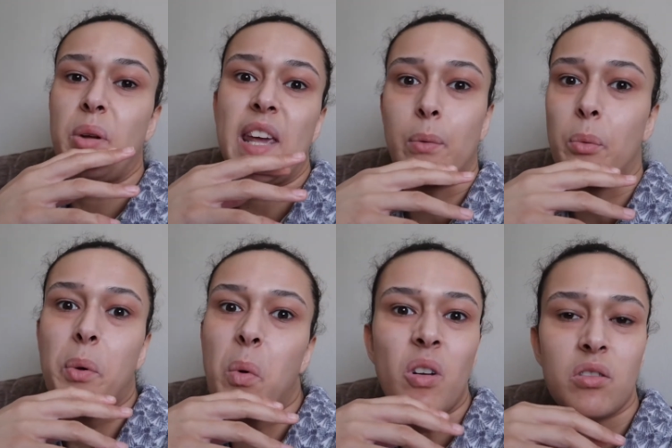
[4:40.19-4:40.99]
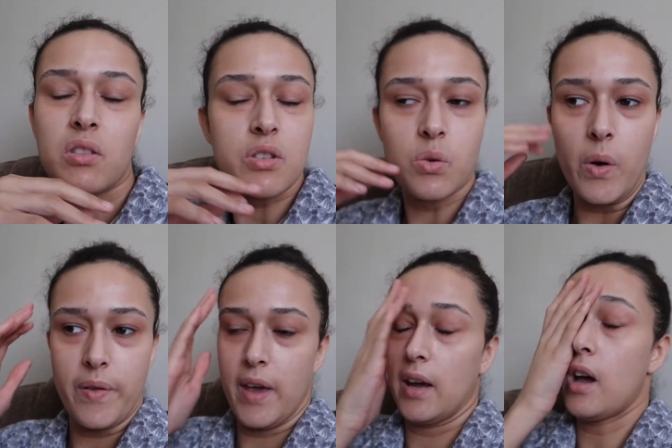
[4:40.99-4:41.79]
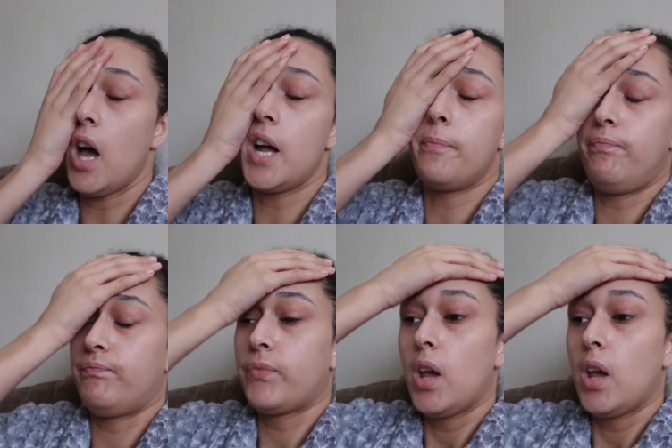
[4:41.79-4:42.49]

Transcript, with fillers: eat what we want sort of thing um,